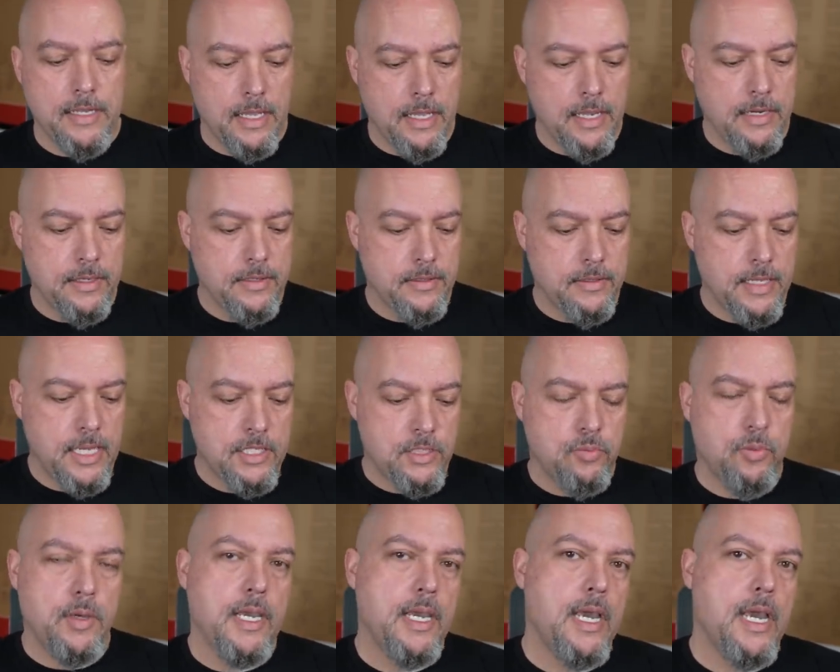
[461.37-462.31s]
And
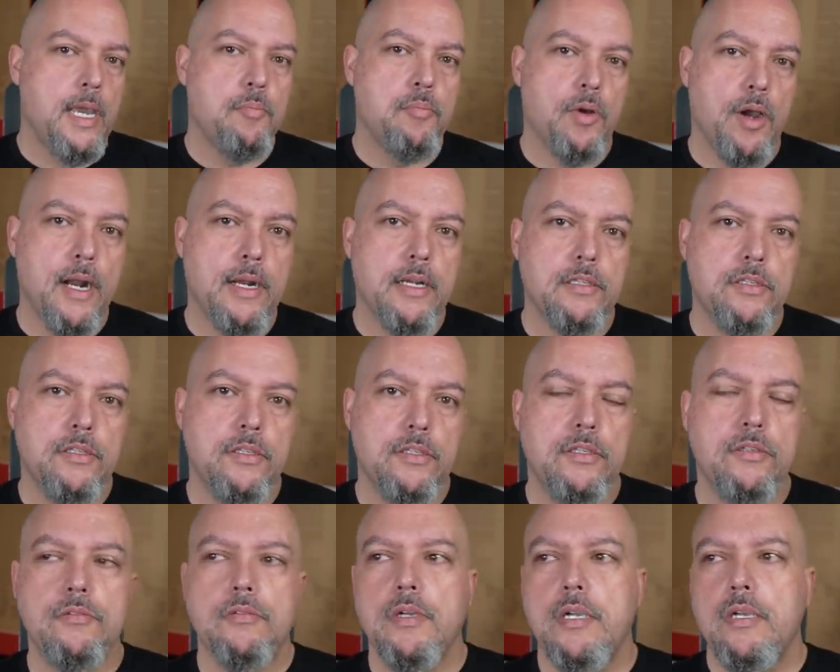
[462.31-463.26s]
that's why I brought it to
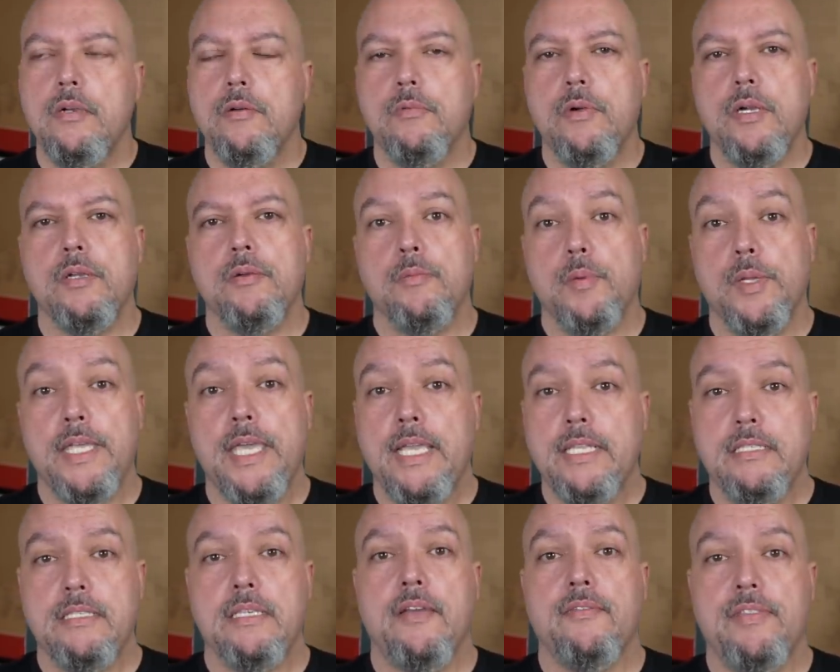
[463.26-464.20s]
you when, it, when the
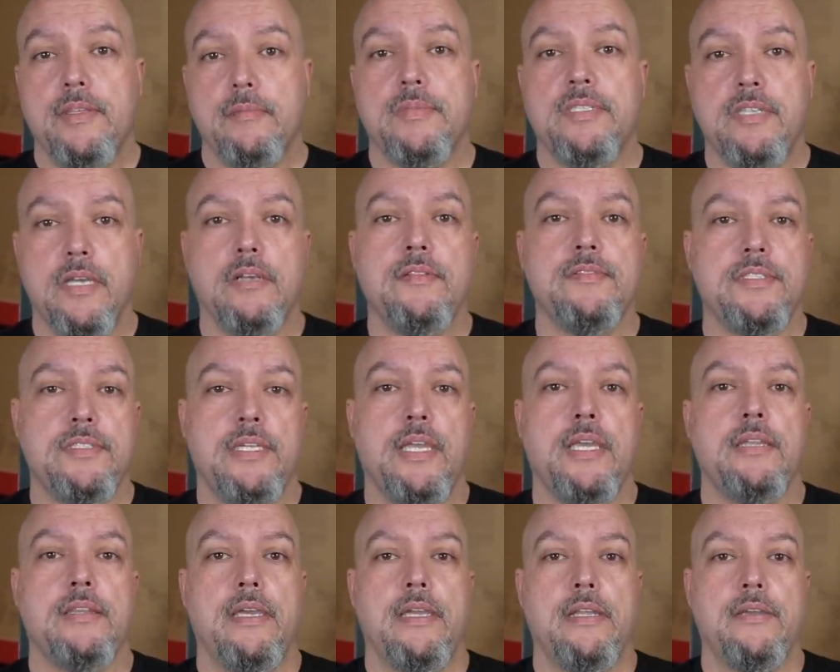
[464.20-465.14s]
ATF themselves
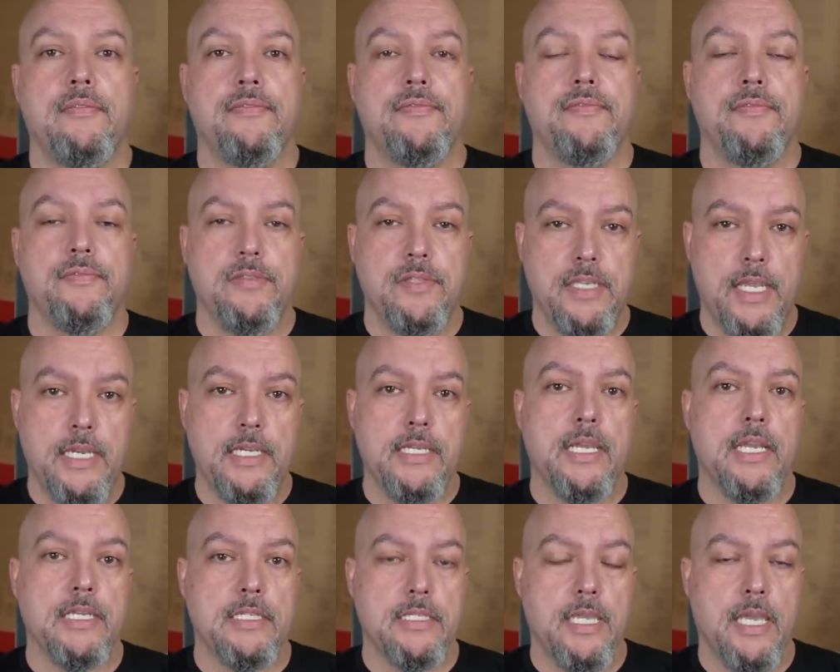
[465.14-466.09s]
said that if the
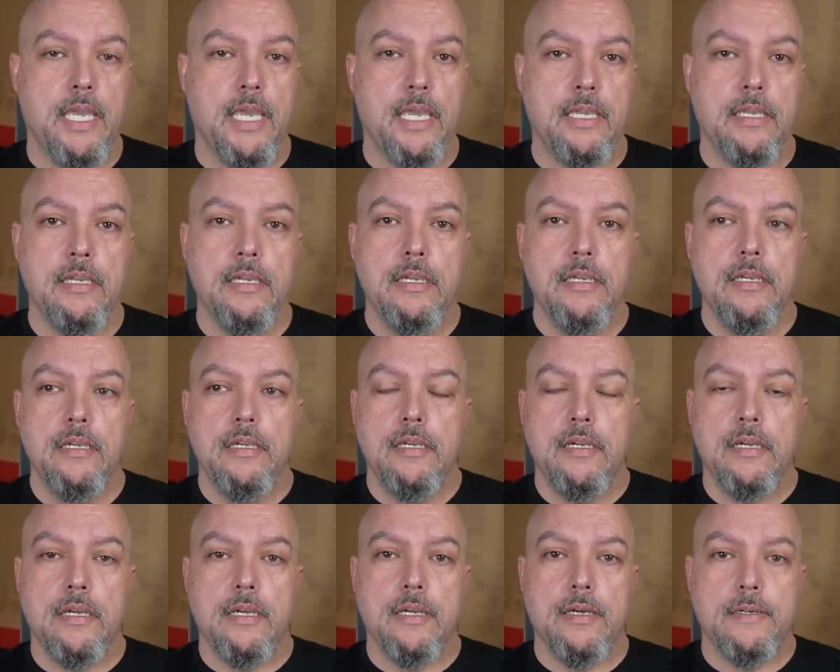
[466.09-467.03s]
88 day
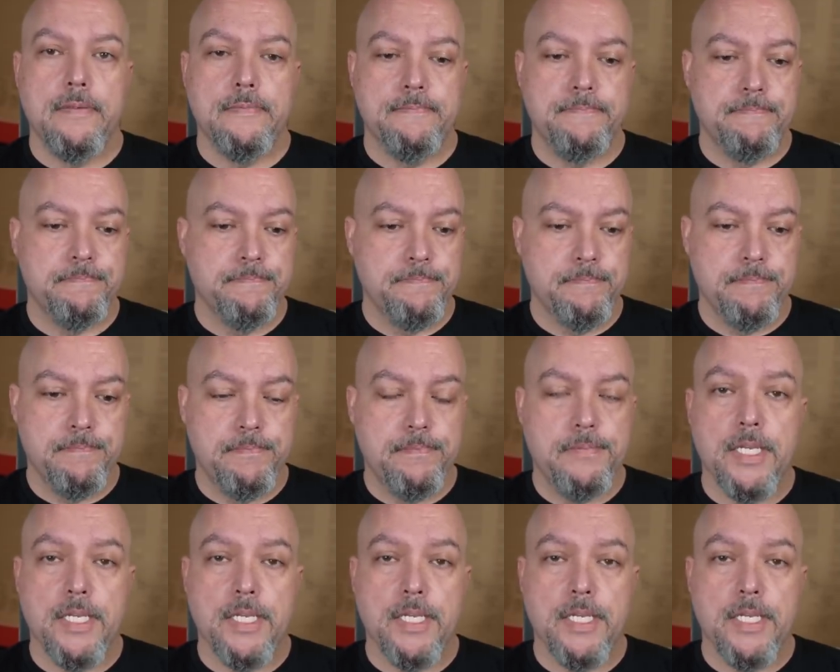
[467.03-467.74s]
um,